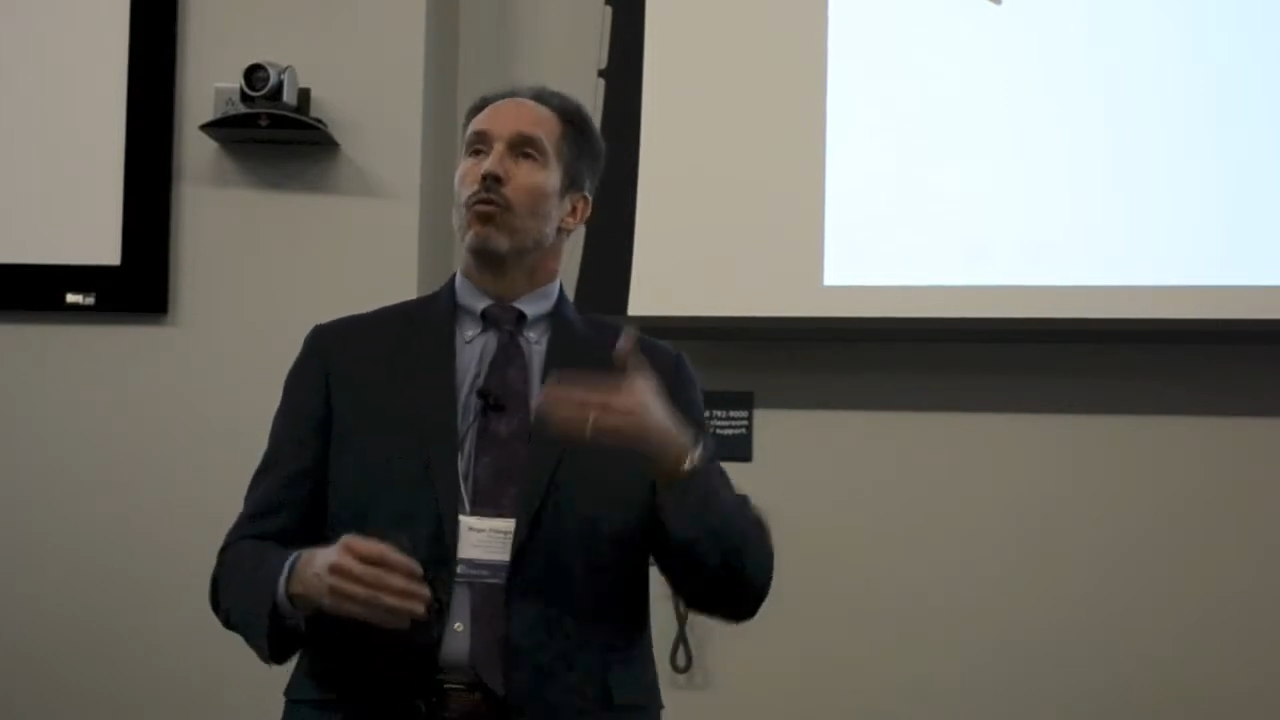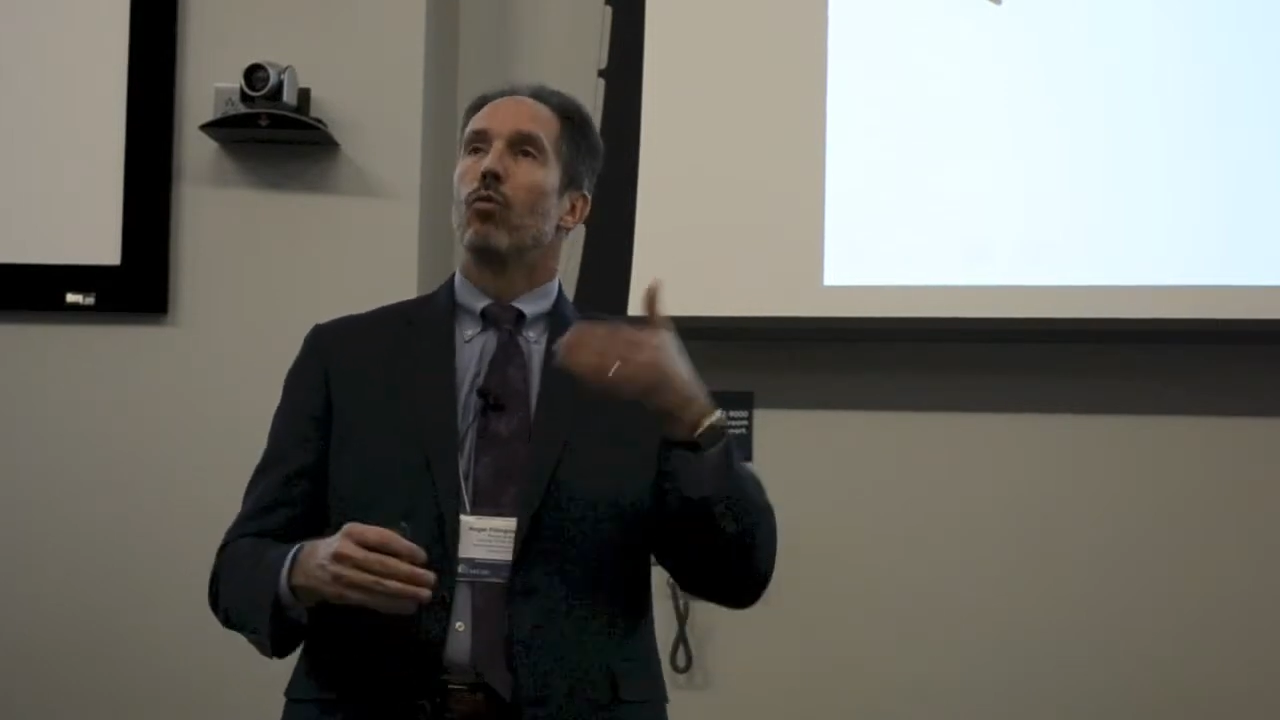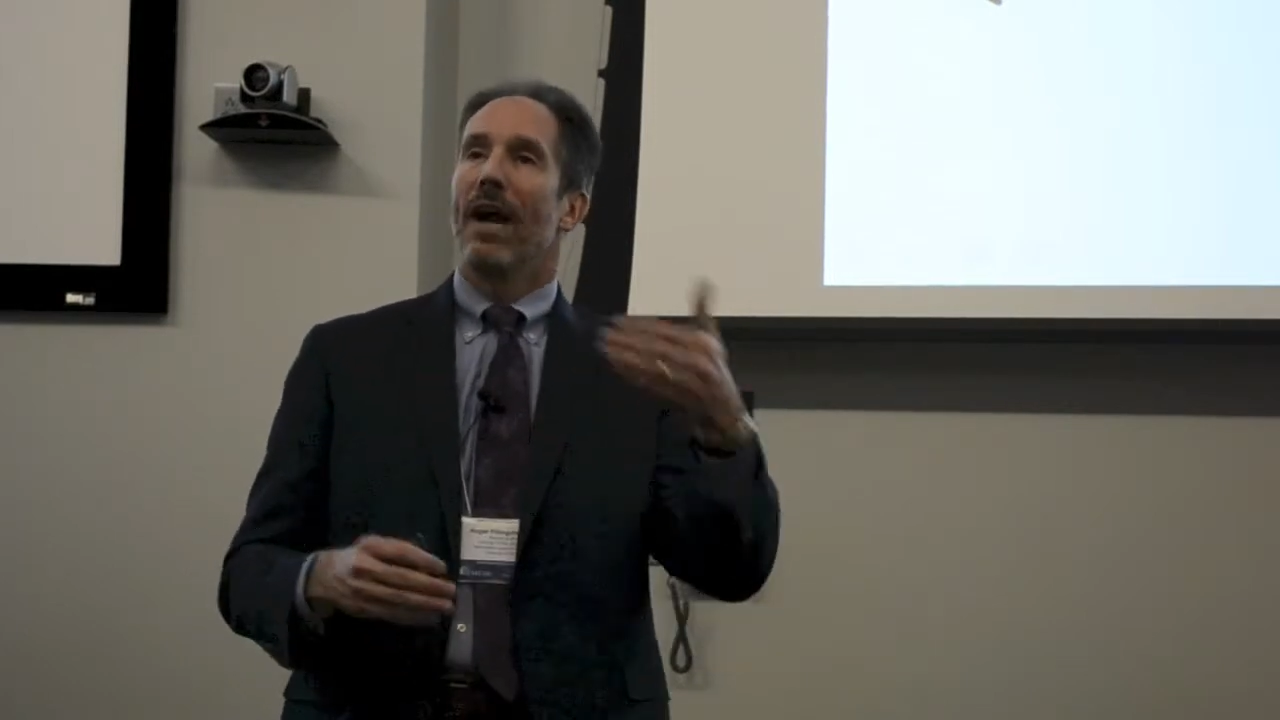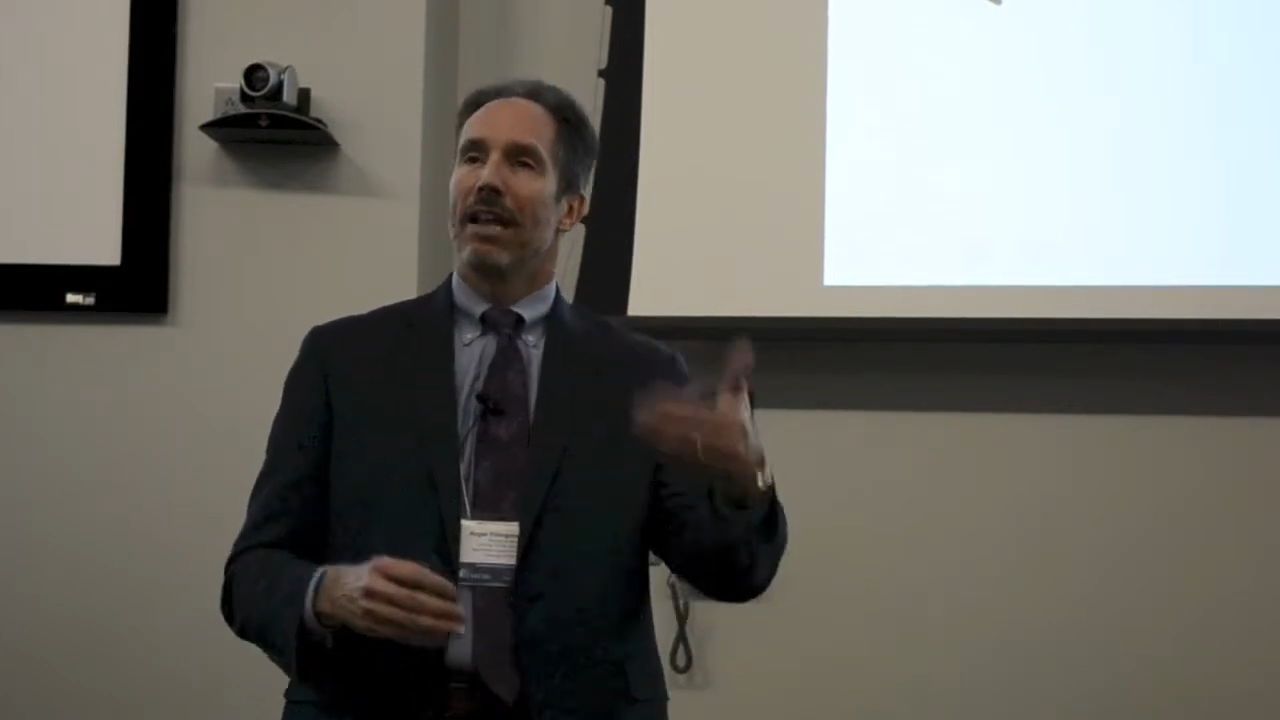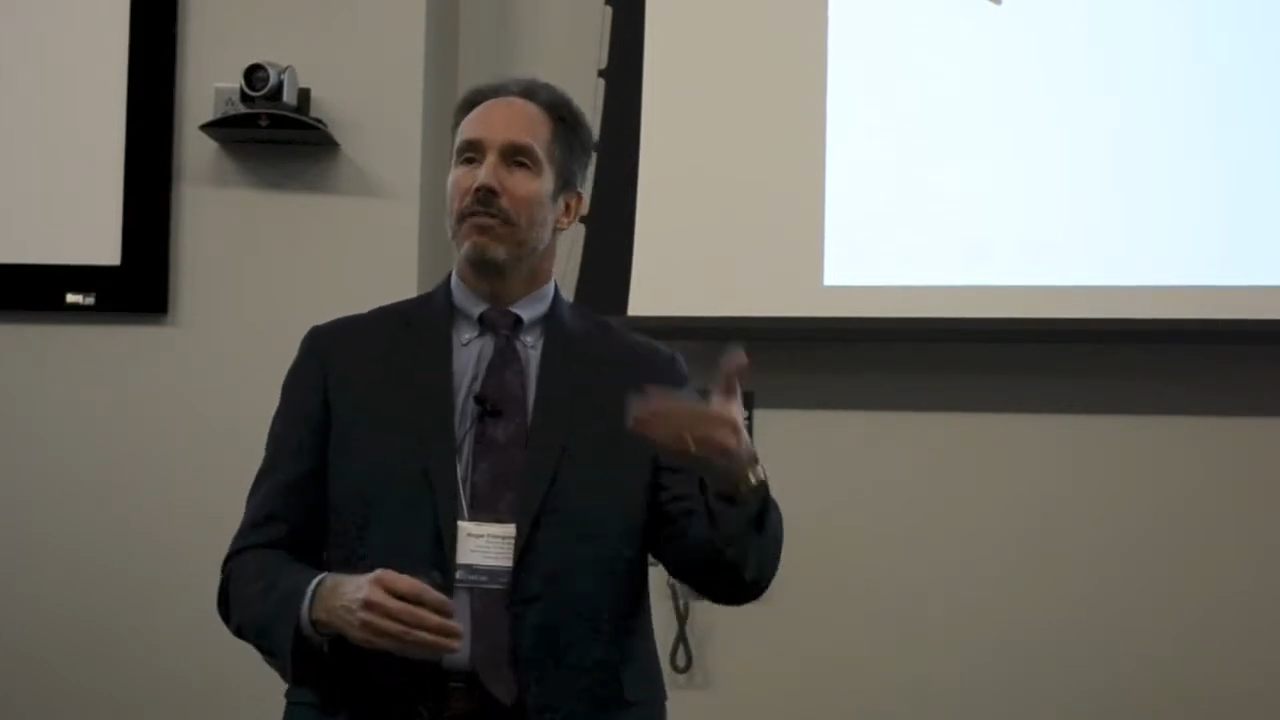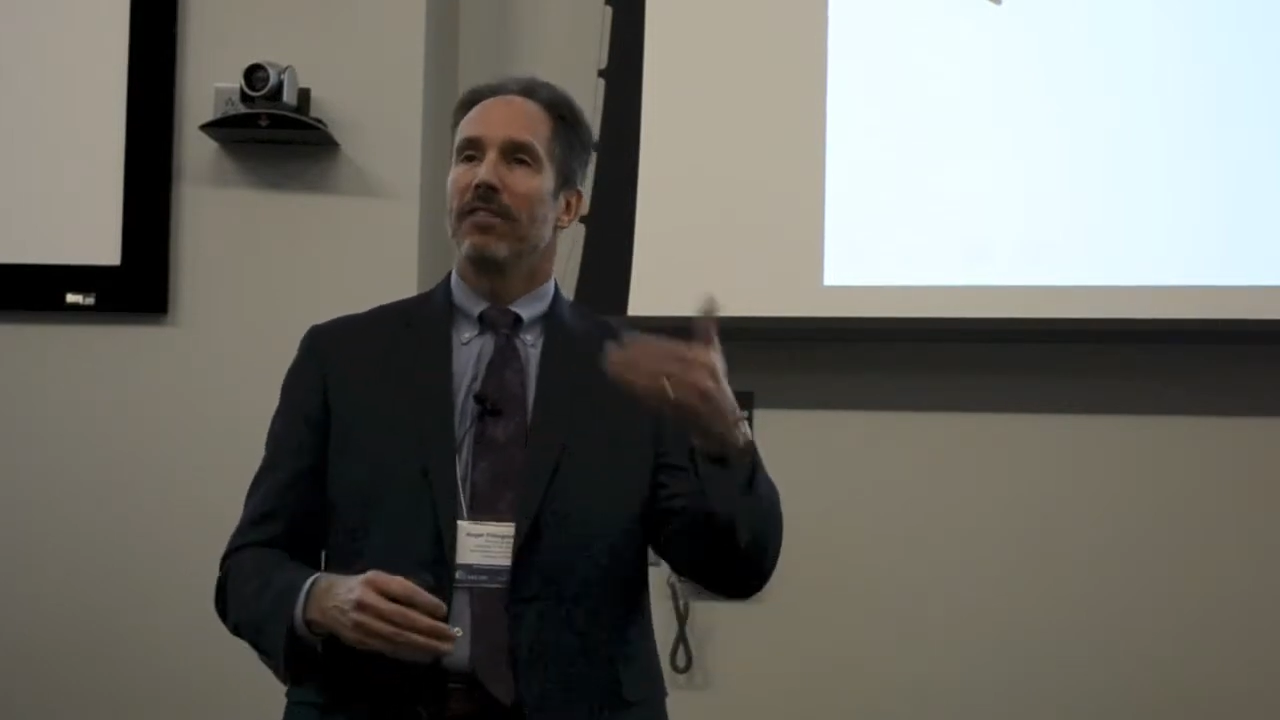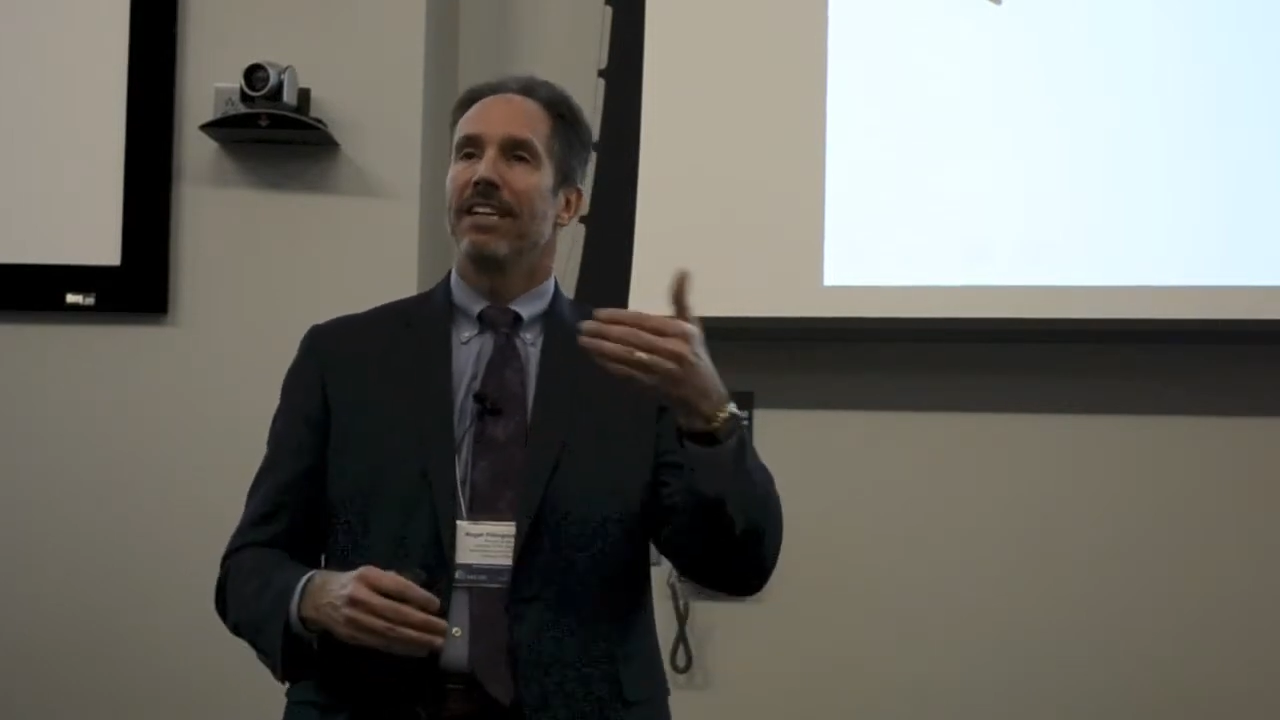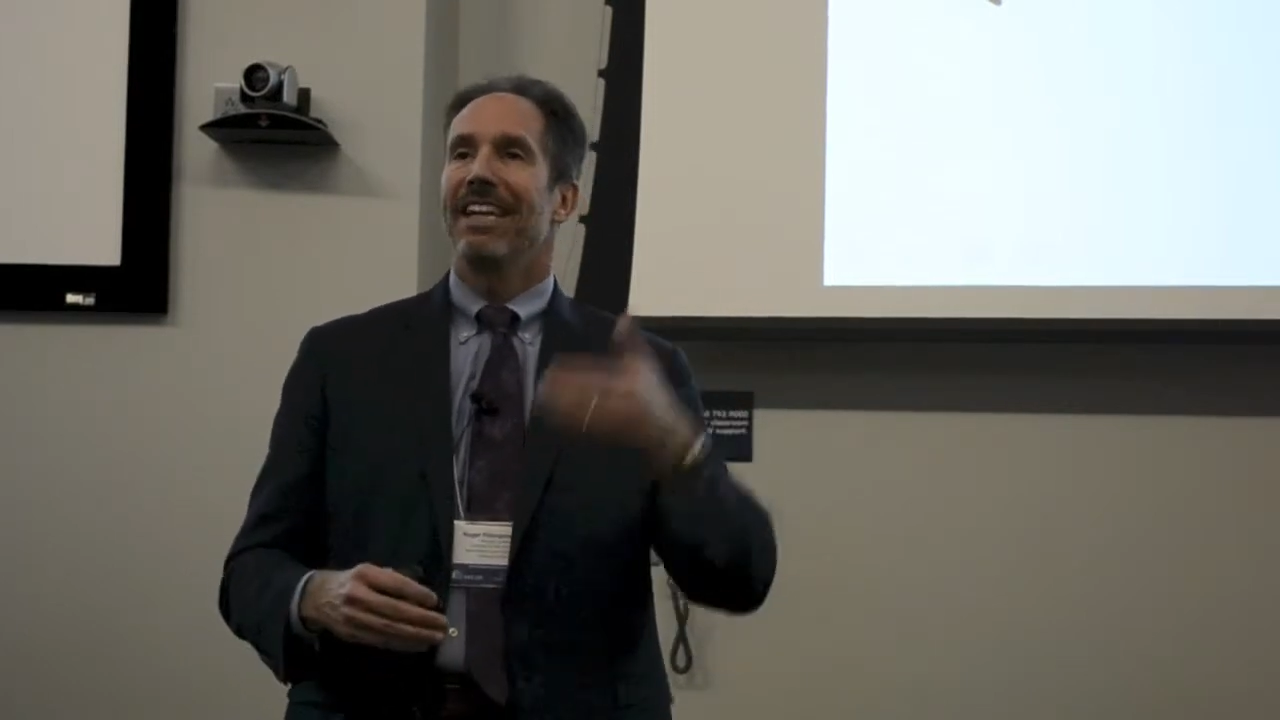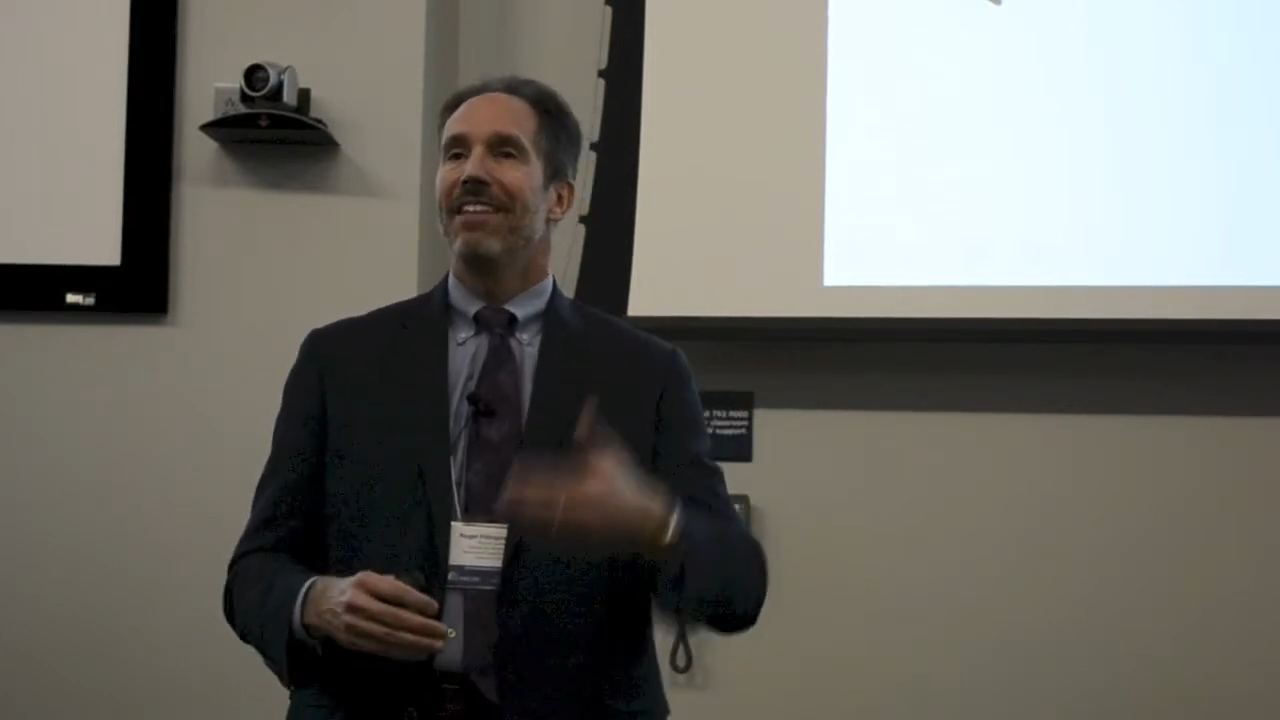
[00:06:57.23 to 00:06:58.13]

relevant